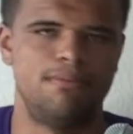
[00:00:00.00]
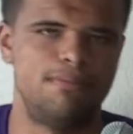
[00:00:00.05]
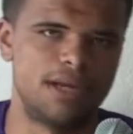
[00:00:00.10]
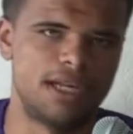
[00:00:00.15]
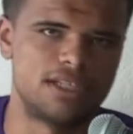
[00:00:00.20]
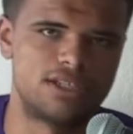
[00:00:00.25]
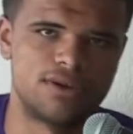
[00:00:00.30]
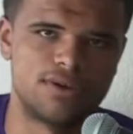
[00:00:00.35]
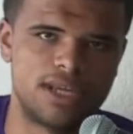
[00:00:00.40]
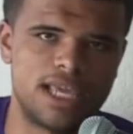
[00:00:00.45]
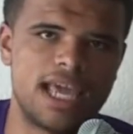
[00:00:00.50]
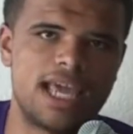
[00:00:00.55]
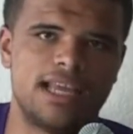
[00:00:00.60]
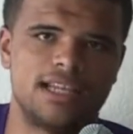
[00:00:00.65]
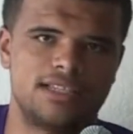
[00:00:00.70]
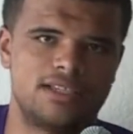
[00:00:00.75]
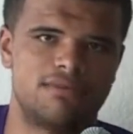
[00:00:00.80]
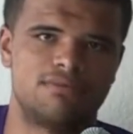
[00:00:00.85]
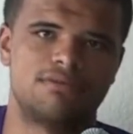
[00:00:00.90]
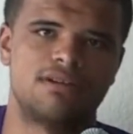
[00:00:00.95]
But it's okay.
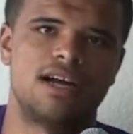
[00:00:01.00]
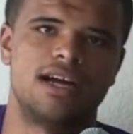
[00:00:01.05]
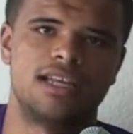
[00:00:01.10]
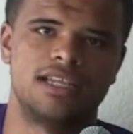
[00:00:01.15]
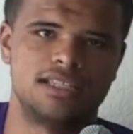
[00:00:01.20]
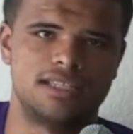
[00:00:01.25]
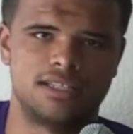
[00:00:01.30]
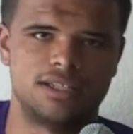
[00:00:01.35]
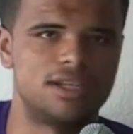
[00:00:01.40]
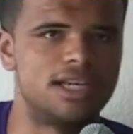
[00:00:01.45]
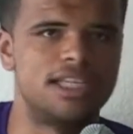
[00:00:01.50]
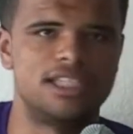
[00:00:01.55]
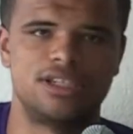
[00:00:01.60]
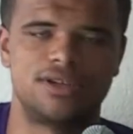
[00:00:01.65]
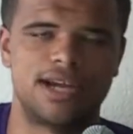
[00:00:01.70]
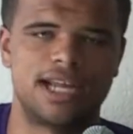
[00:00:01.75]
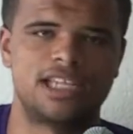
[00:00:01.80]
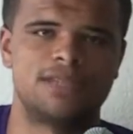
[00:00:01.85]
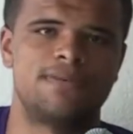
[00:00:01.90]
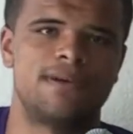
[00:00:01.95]
It's LeBron. He's the
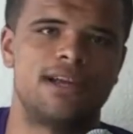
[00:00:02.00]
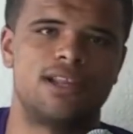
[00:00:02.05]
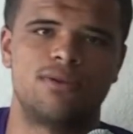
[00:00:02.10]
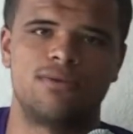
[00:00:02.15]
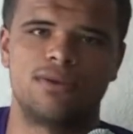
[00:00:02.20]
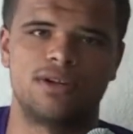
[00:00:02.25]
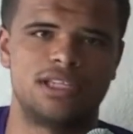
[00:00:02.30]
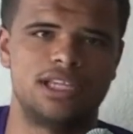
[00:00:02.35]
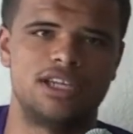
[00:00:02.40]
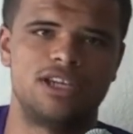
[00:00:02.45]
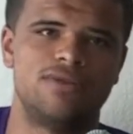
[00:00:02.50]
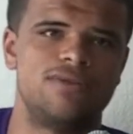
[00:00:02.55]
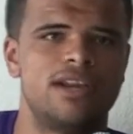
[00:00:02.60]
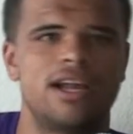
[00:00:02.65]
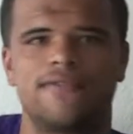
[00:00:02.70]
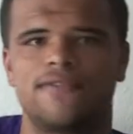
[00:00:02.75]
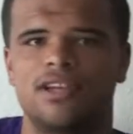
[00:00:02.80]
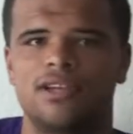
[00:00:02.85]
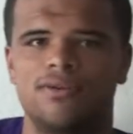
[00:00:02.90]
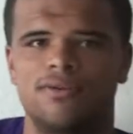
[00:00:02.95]
greatest player in the world. He can do
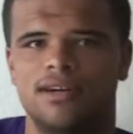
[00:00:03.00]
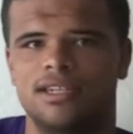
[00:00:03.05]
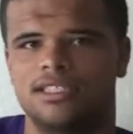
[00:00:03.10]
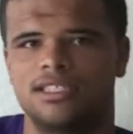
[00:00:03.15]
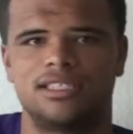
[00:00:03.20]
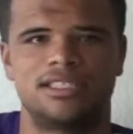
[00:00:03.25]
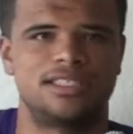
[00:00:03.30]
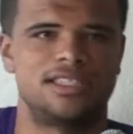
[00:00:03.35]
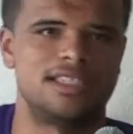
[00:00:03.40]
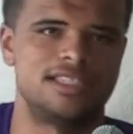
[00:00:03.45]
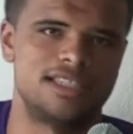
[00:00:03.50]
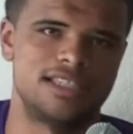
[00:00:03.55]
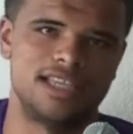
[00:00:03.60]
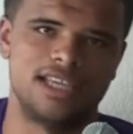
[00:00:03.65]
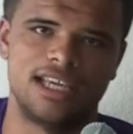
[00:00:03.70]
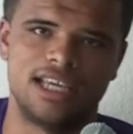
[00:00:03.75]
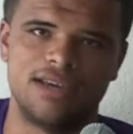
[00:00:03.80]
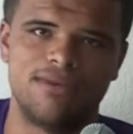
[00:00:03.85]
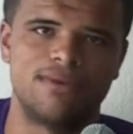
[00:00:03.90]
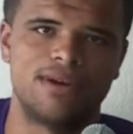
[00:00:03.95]
whatever he wants. This is his
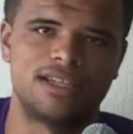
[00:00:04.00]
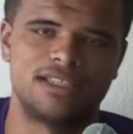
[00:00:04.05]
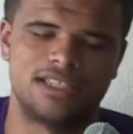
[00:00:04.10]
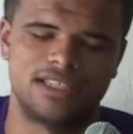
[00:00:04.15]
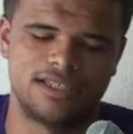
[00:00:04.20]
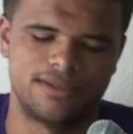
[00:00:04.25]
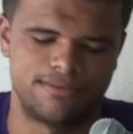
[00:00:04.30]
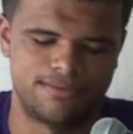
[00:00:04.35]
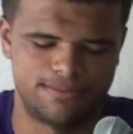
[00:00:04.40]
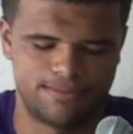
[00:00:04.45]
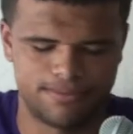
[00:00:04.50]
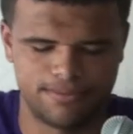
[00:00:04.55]
league. He runs it.